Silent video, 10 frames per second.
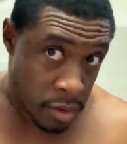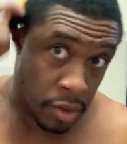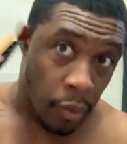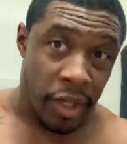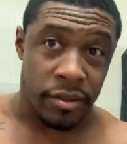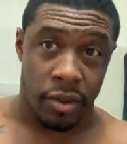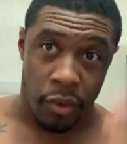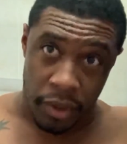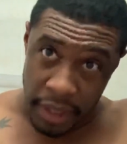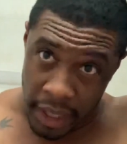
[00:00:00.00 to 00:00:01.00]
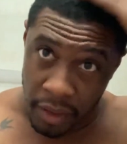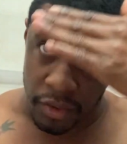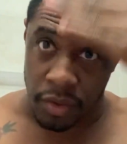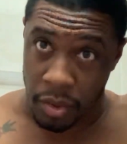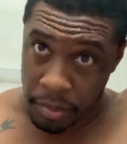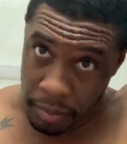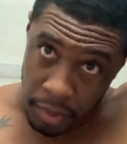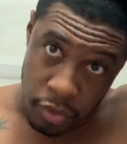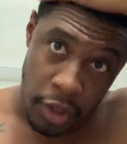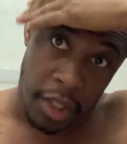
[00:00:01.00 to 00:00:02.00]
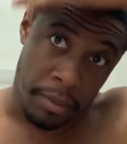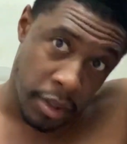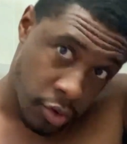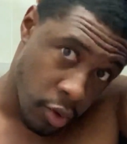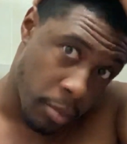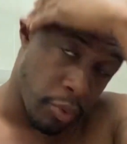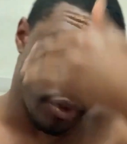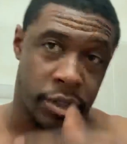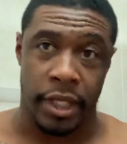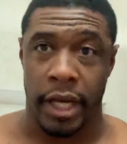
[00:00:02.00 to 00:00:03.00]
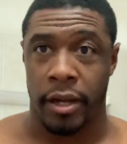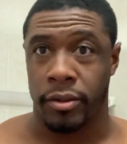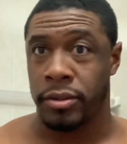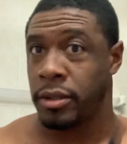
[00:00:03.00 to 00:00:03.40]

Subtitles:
Waves are going down, so I'm trying to make sure I brush down